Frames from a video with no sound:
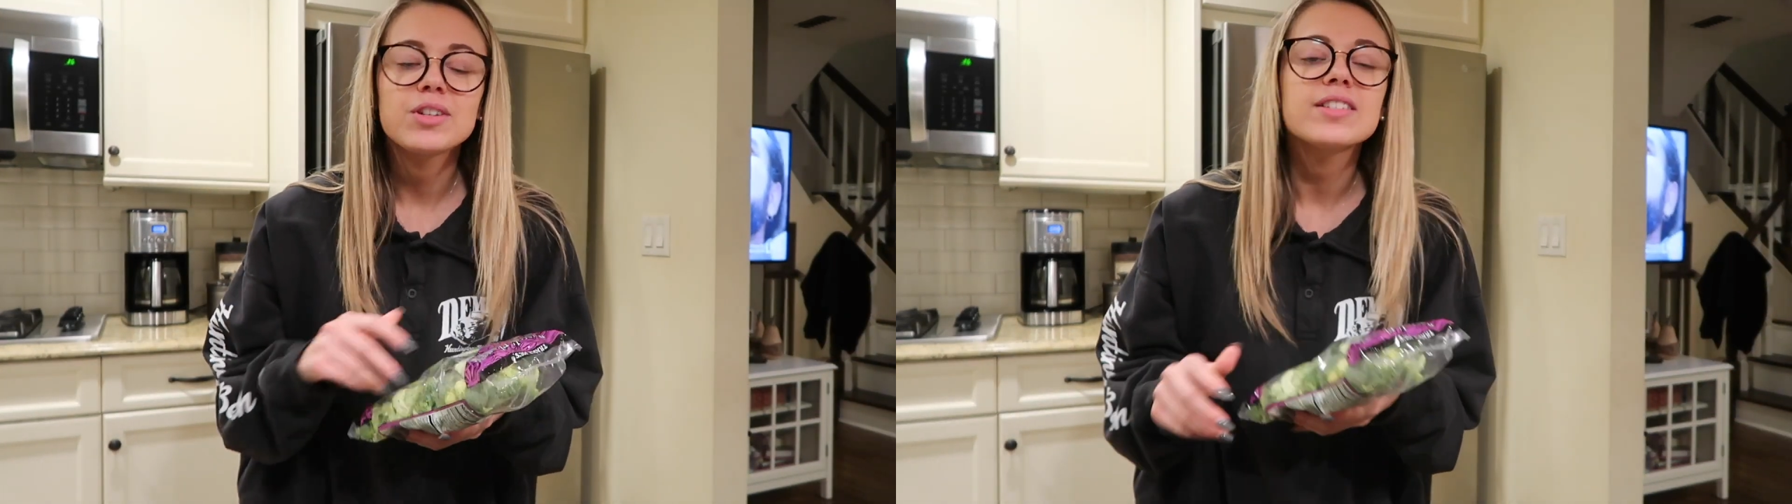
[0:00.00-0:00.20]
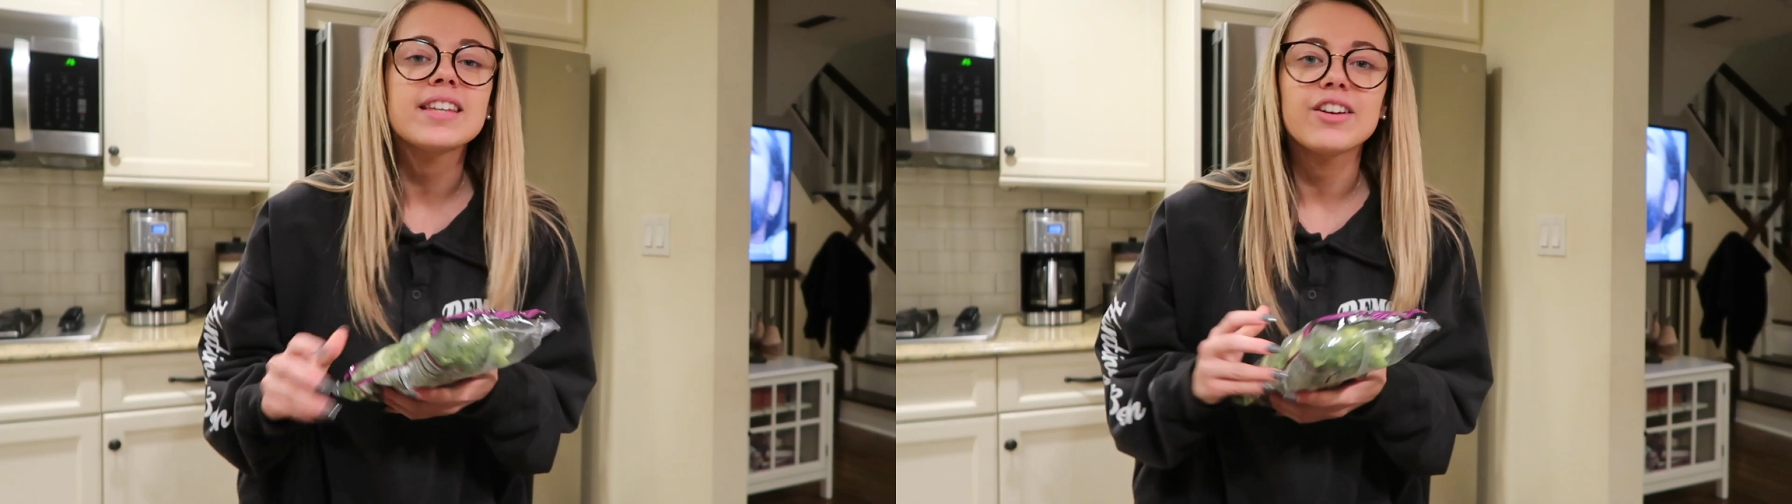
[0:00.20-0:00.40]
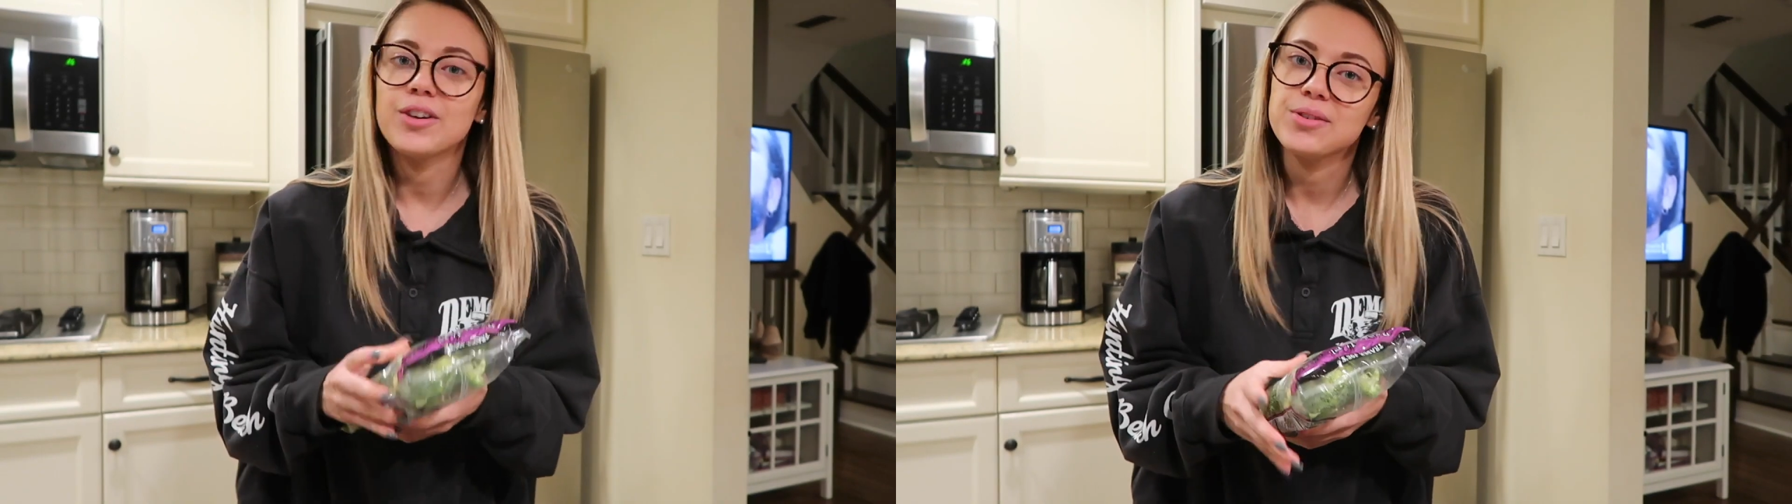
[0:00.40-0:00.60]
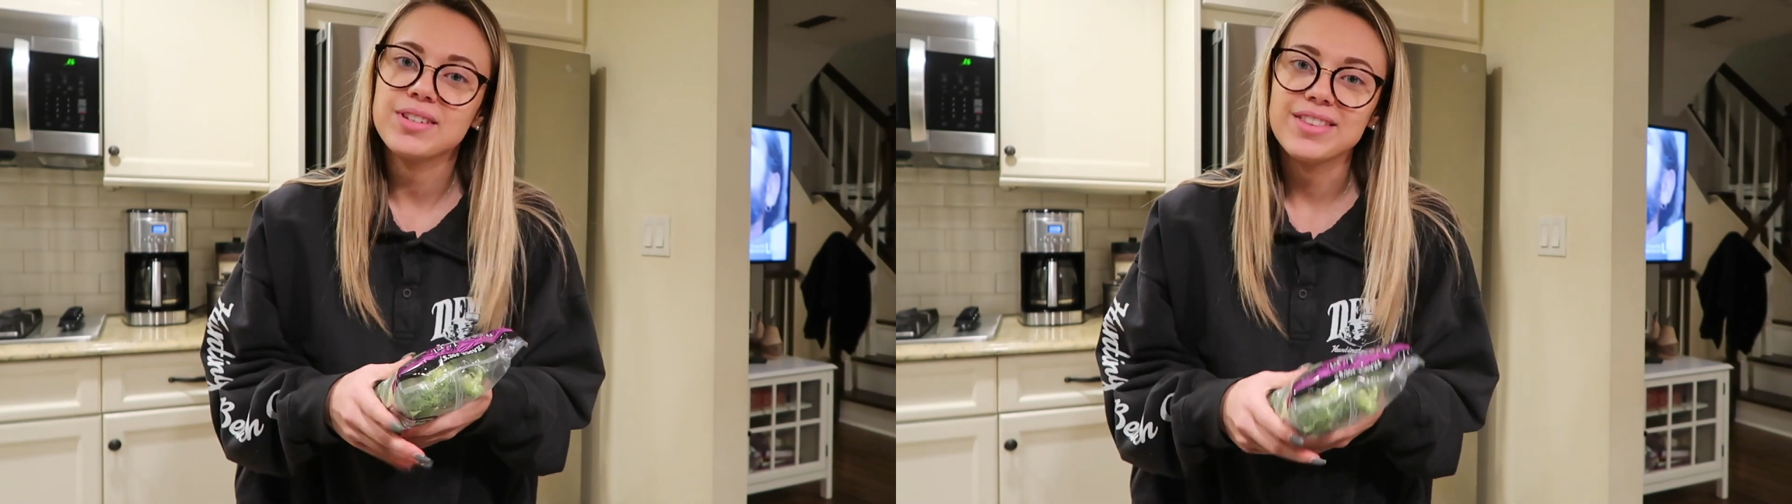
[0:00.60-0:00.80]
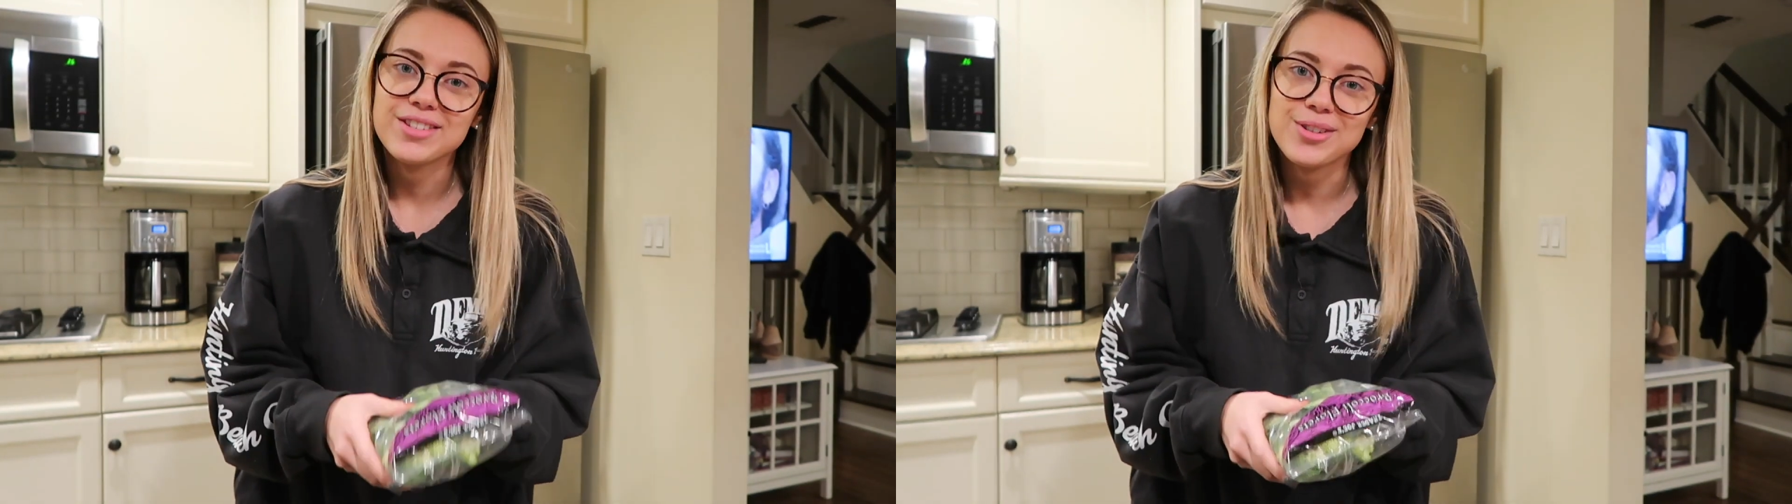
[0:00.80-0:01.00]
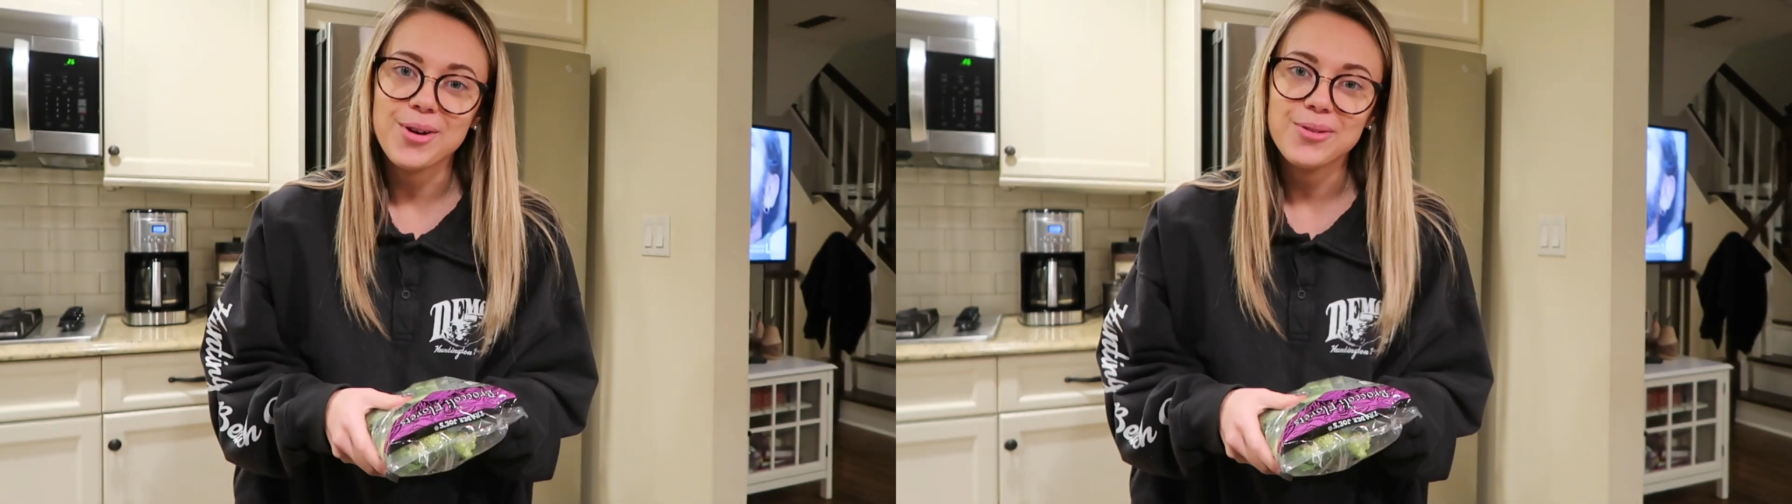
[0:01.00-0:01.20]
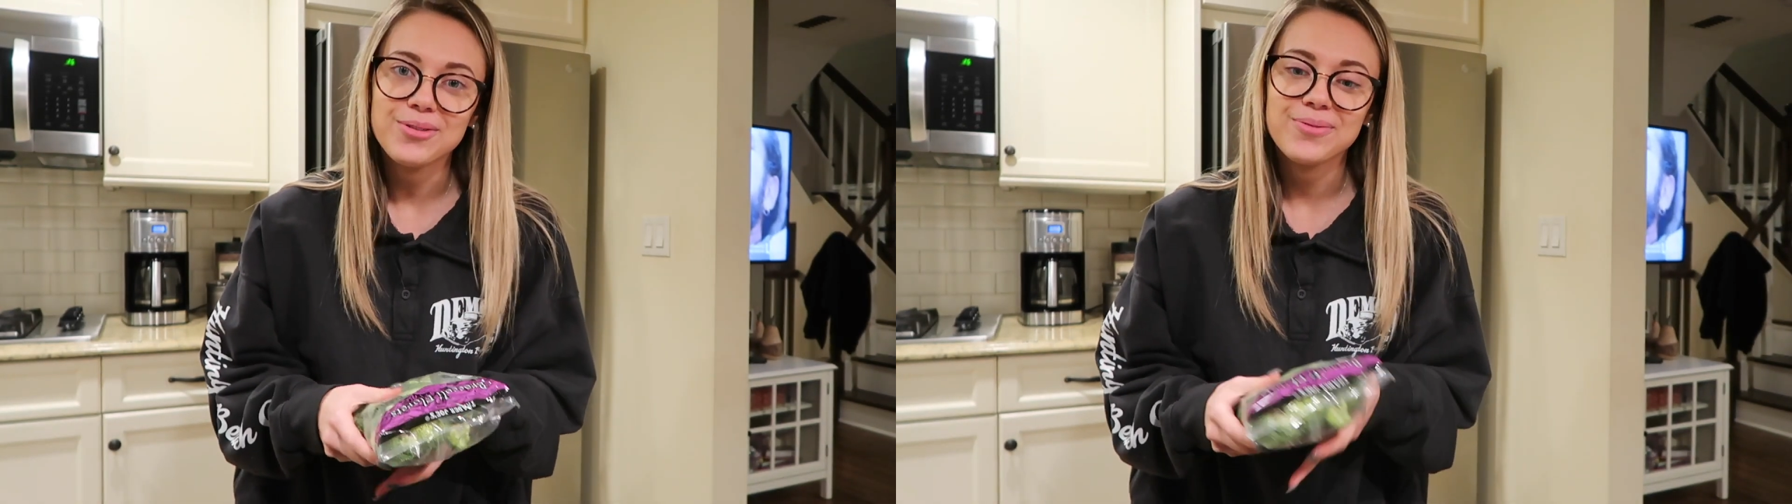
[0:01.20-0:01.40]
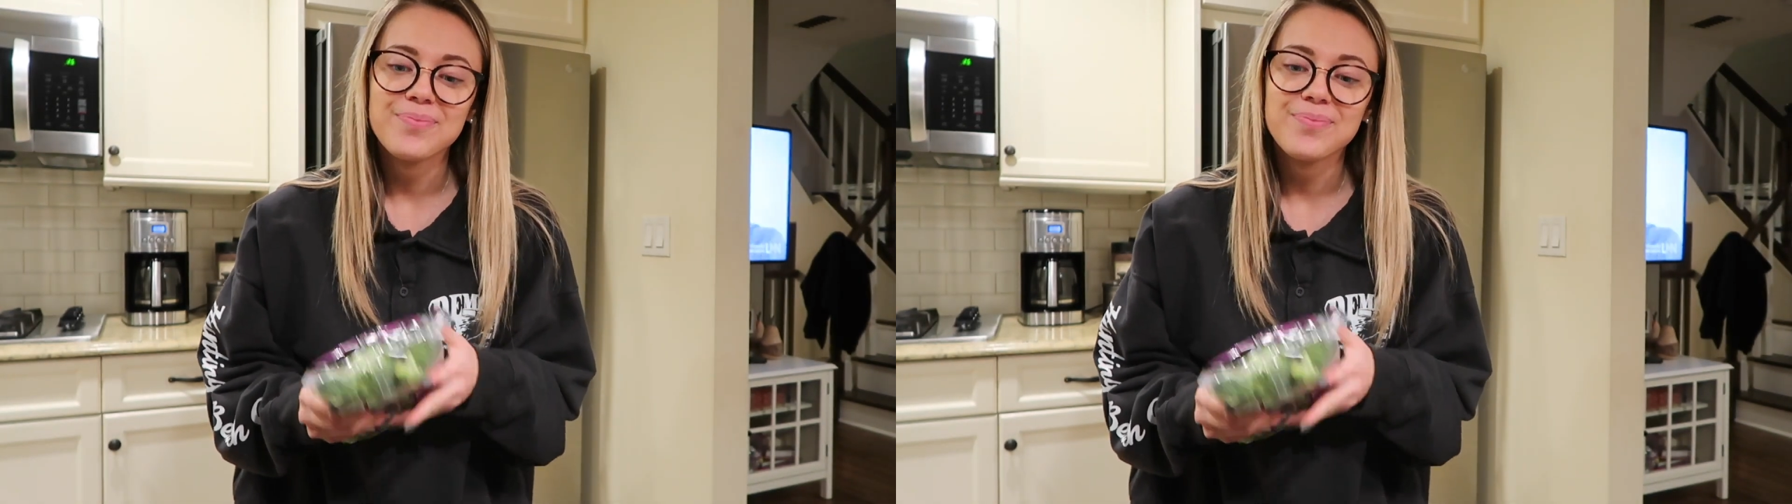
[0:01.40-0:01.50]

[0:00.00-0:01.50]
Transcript: just like roast in the stove.